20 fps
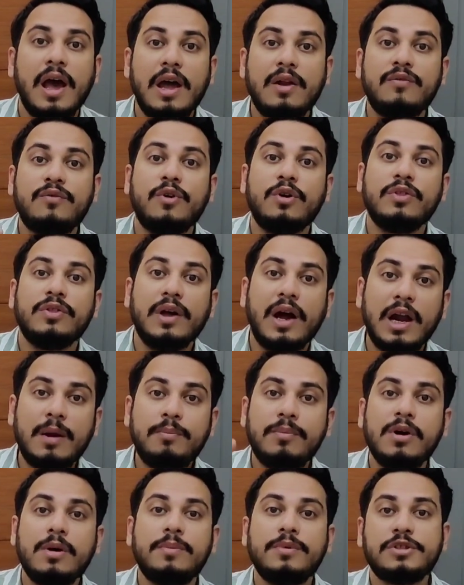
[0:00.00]
And for
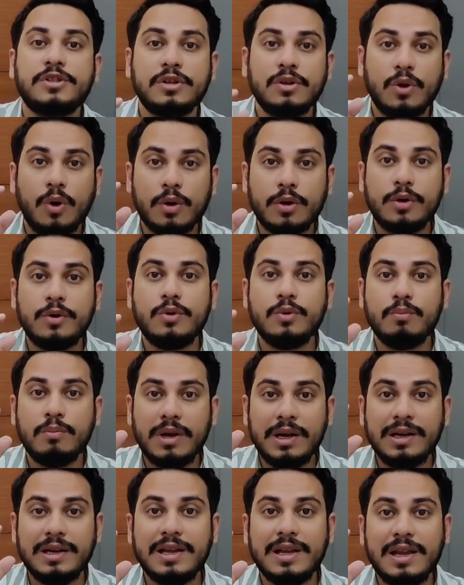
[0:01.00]
that purpose, in order to
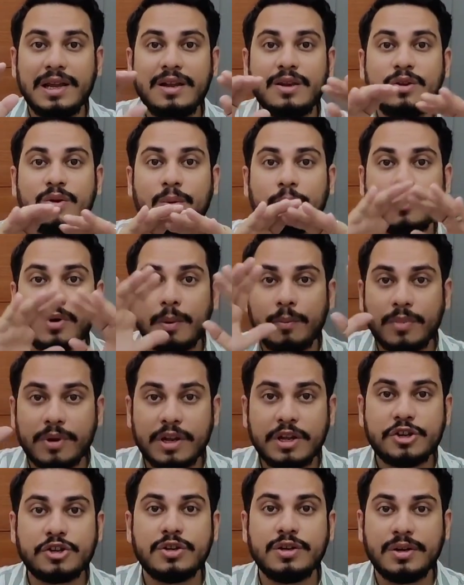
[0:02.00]
maintain your
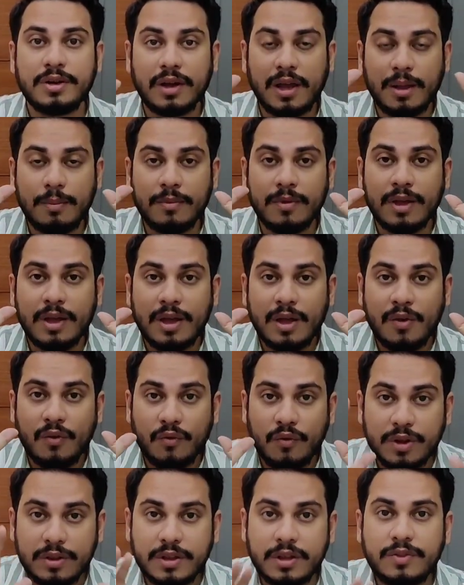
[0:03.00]
preparation time
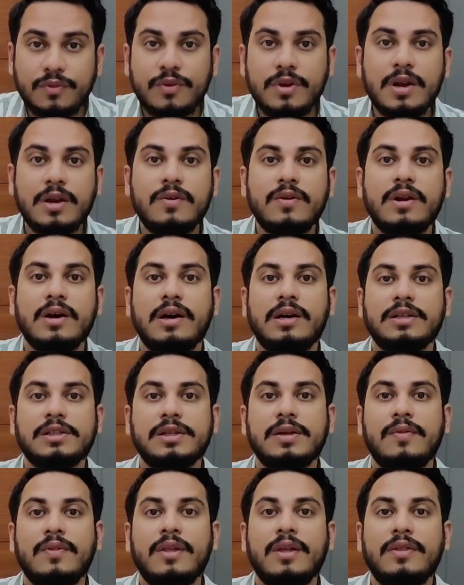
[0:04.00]
within 300
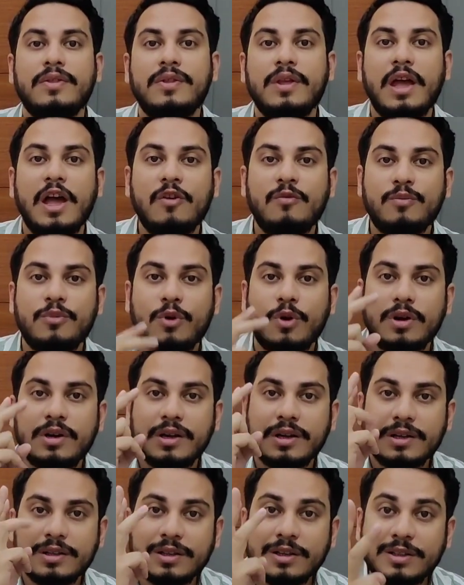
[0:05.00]
hours, they have
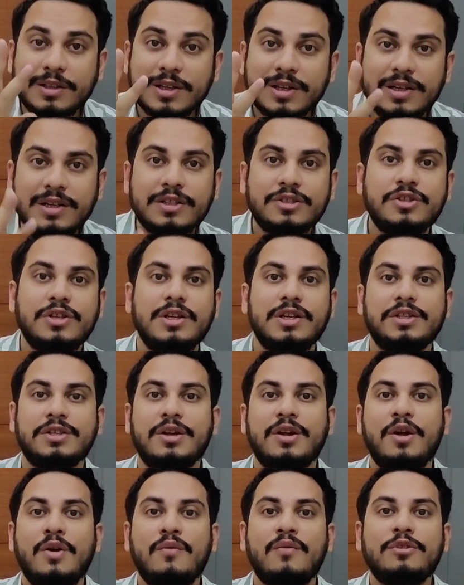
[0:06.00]
brought the third
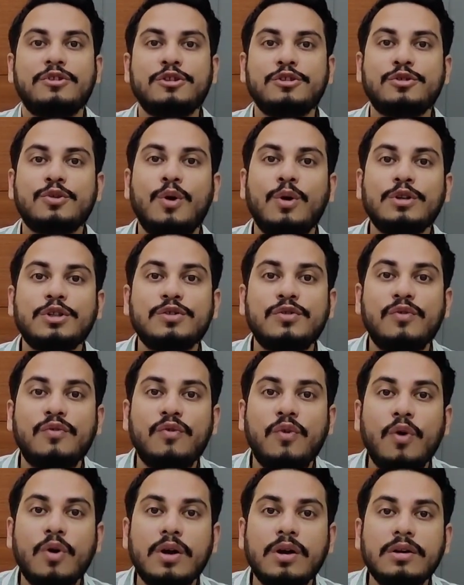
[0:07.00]
change, which is
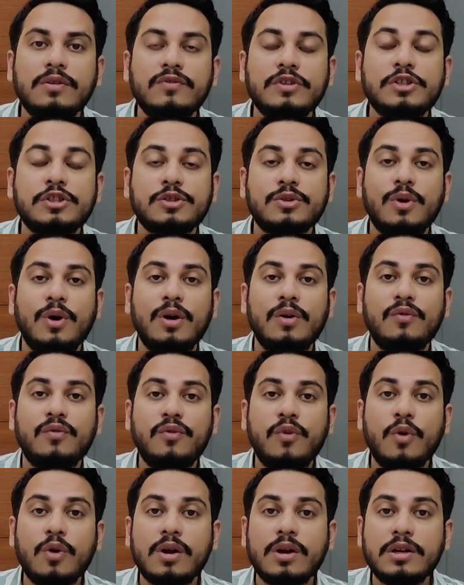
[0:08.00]

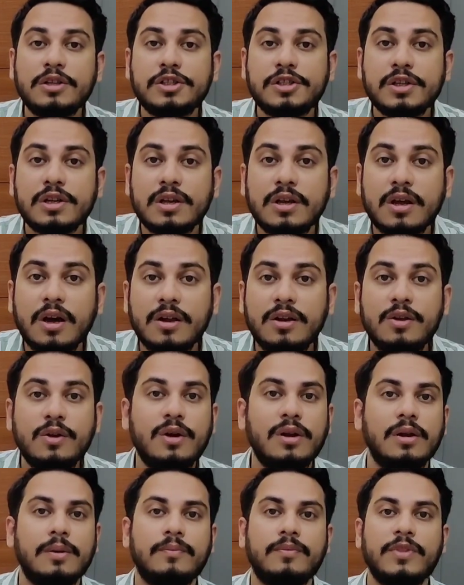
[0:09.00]
called focused
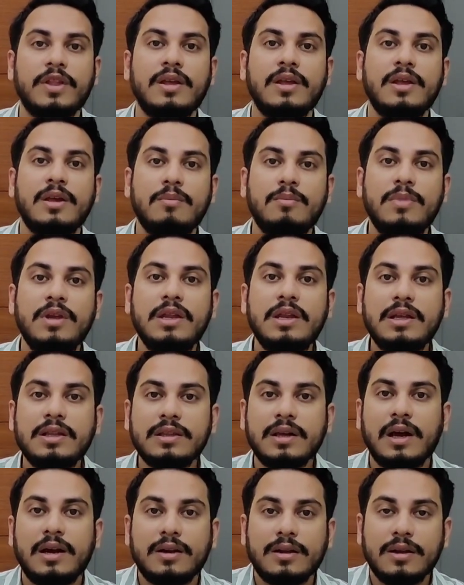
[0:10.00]
curriculum,
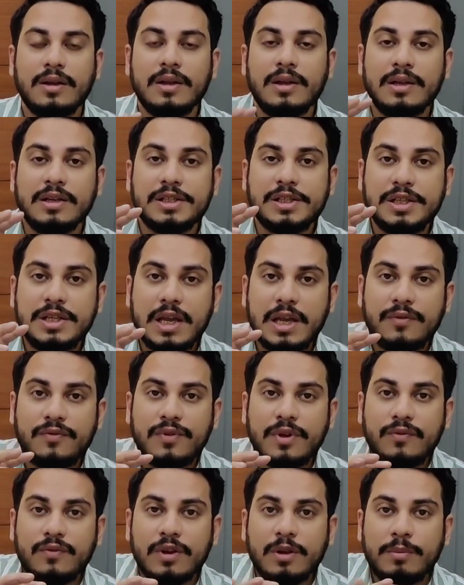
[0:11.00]
meaning that
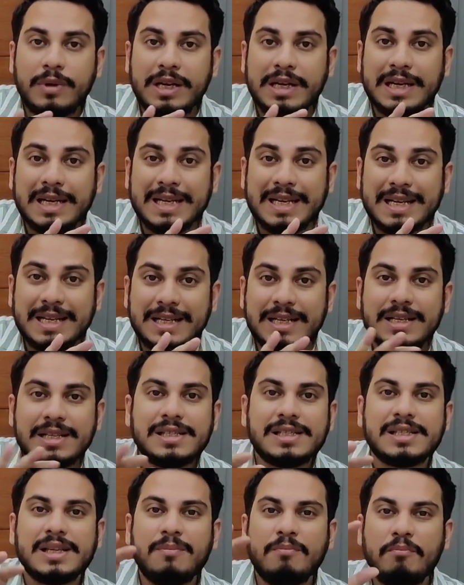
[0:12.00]
CFA will be
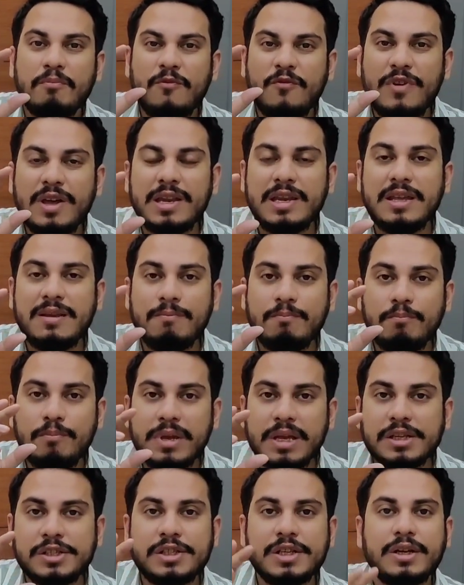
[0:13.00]
deleting some very
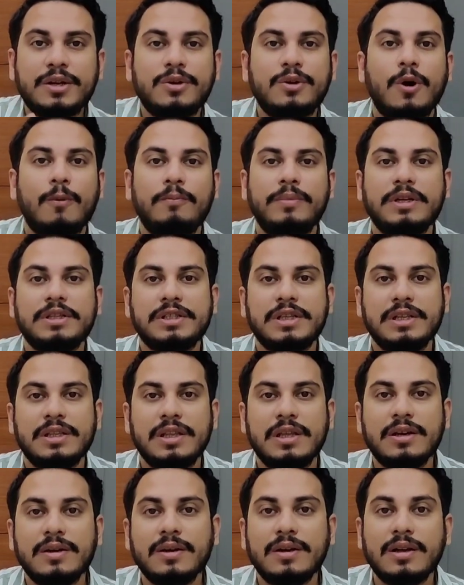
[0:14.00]
basic topics
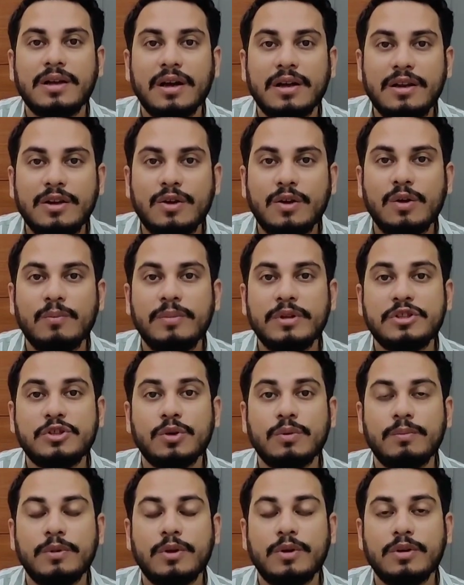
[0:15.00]
in their curriculum,
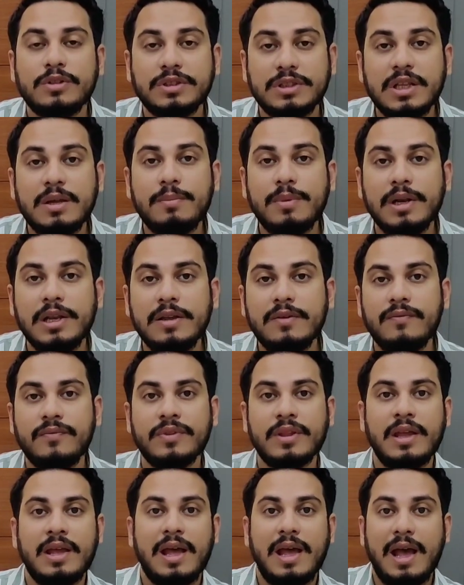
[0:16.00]
because they
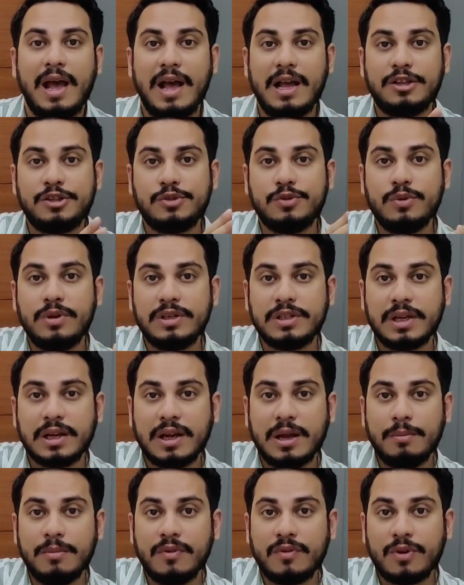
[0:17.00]
believe as students
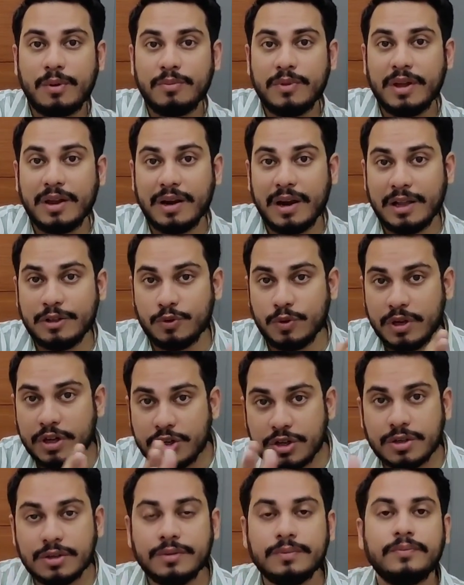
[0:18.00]
are coming from their
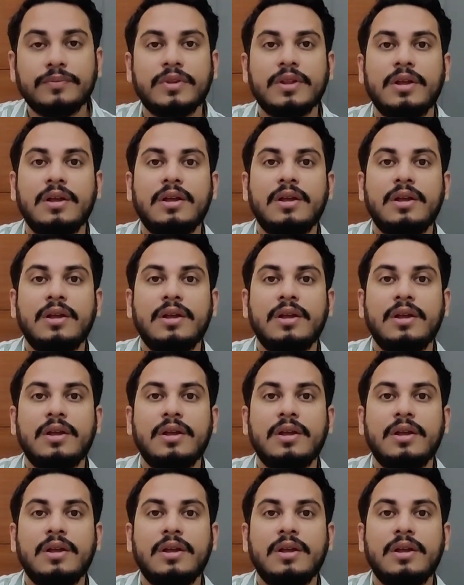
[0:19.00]
graduation,